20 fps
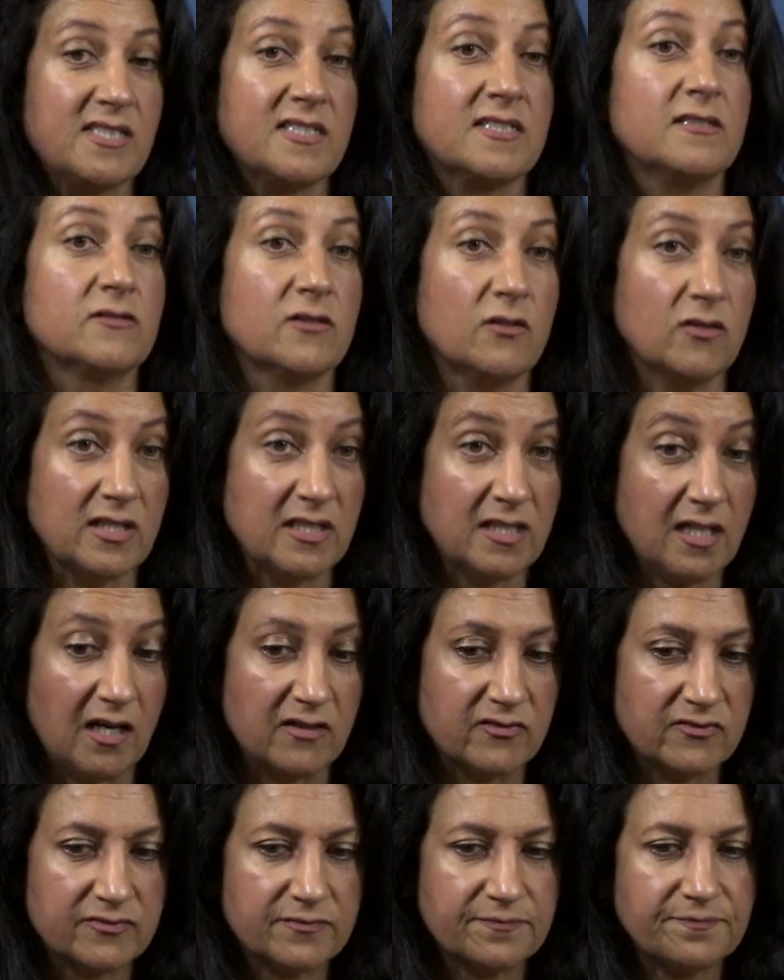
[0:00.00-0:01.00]
still not
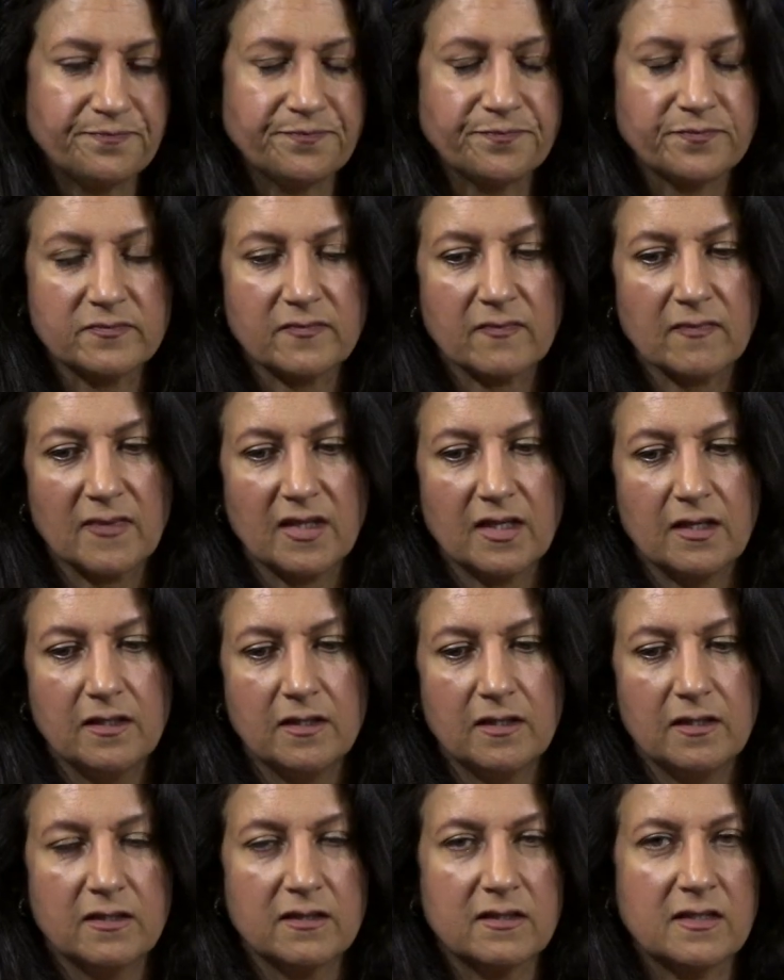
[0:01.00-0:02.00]
enough.
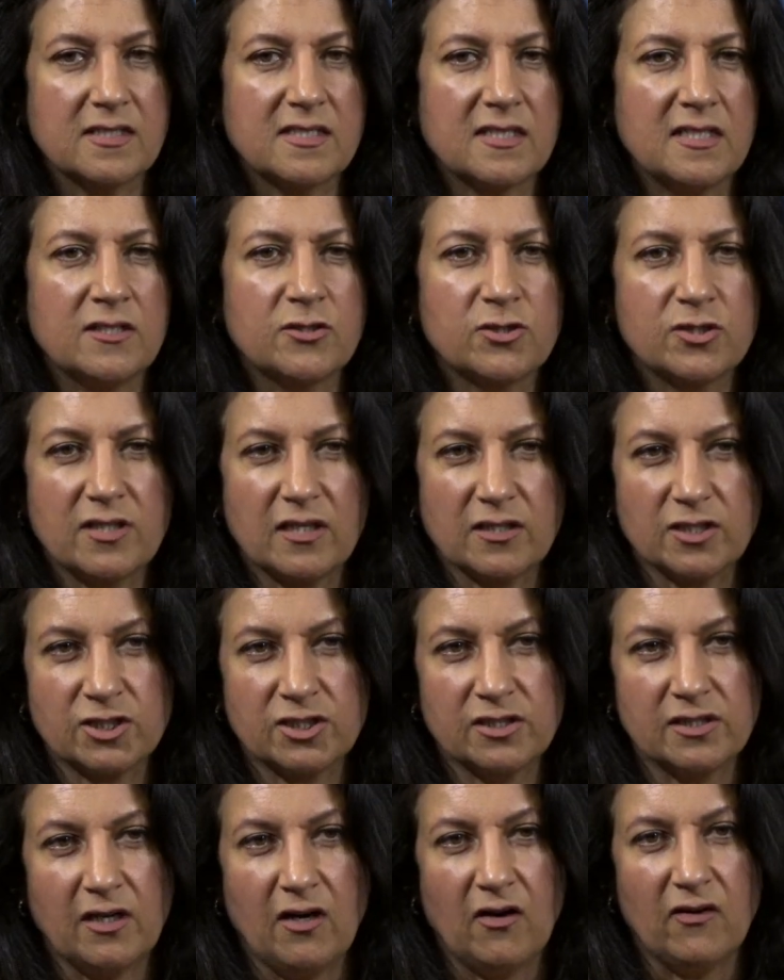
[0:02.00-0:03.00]
There's
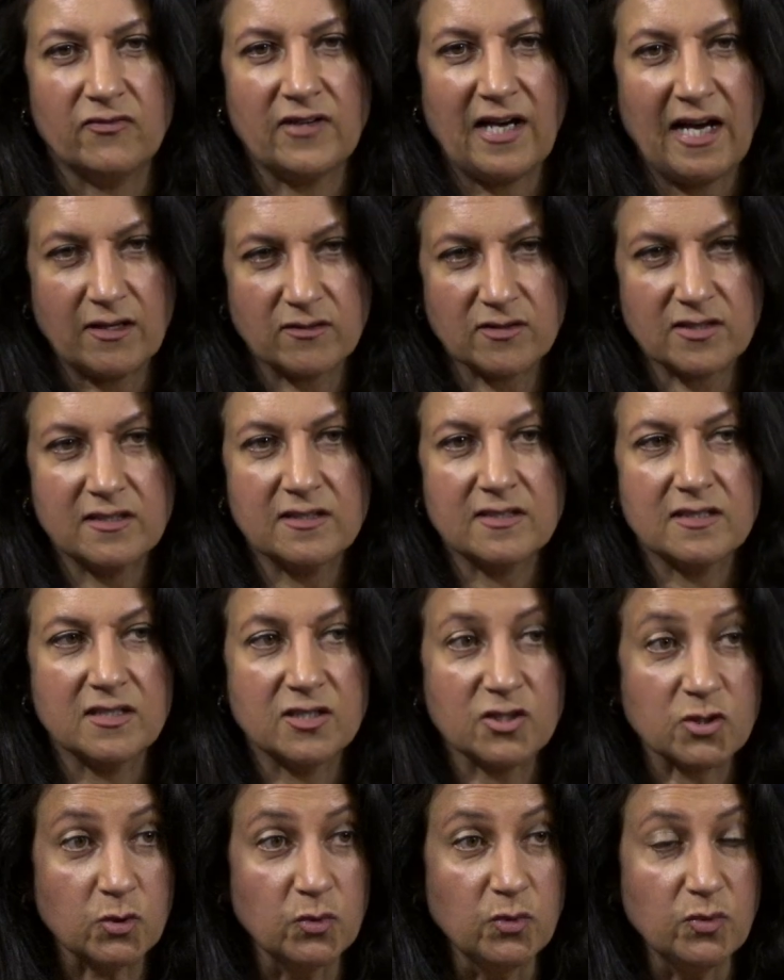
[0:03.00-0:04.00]
introduction of counsellors in
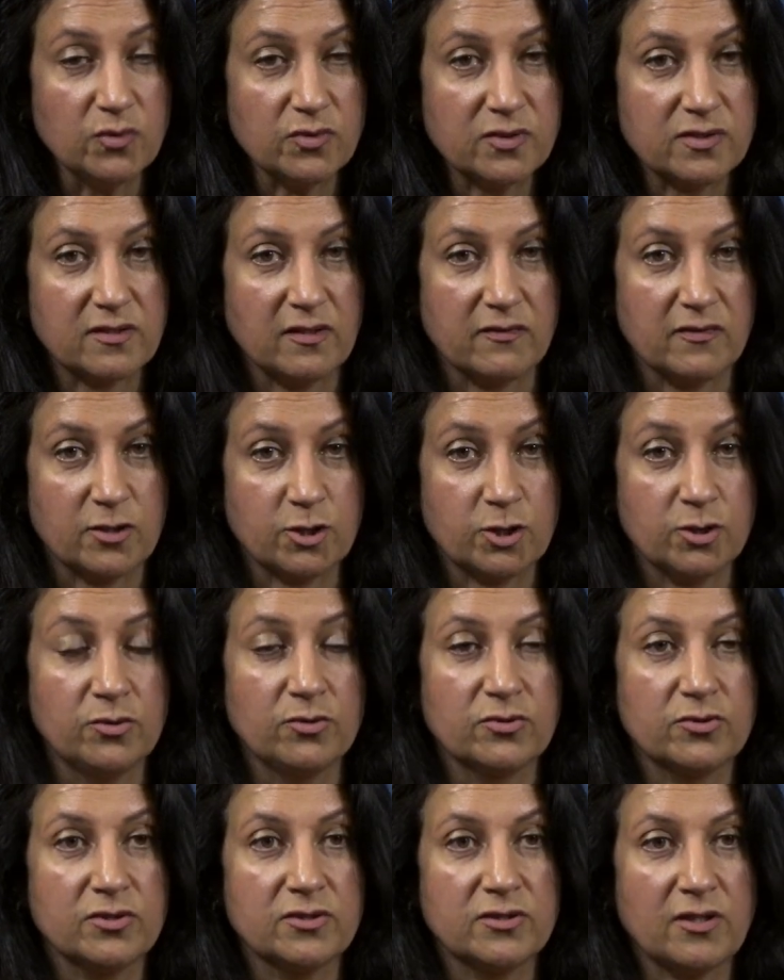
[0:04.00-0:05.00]
schools so that
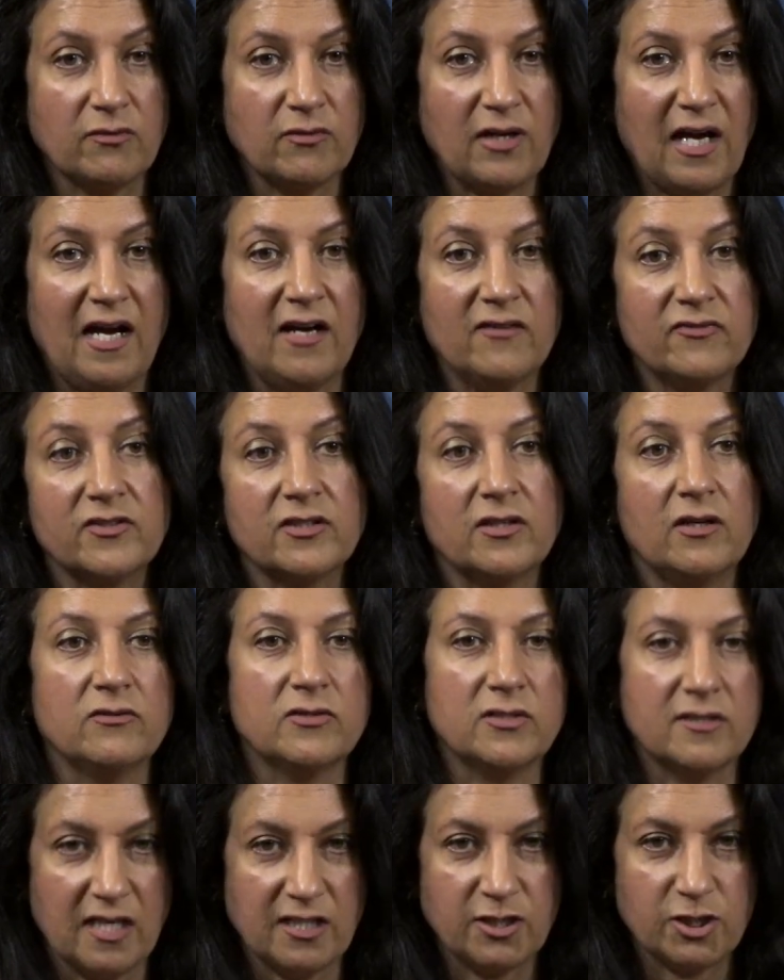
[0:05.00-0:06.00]
children don't have to go
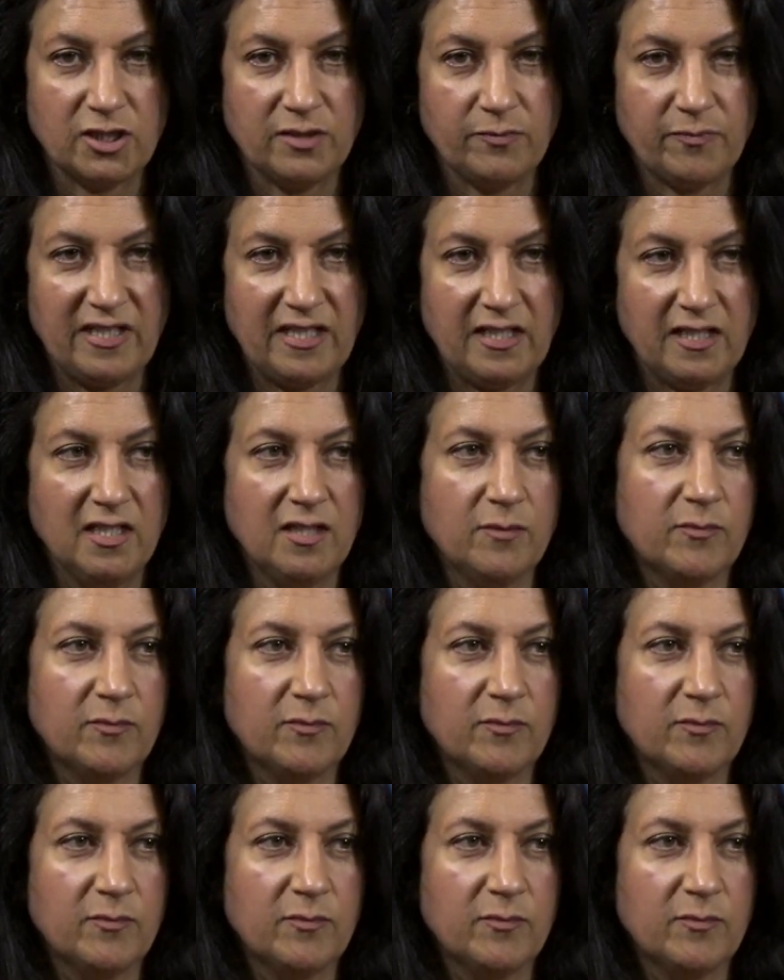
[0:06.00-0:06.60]
to their GP,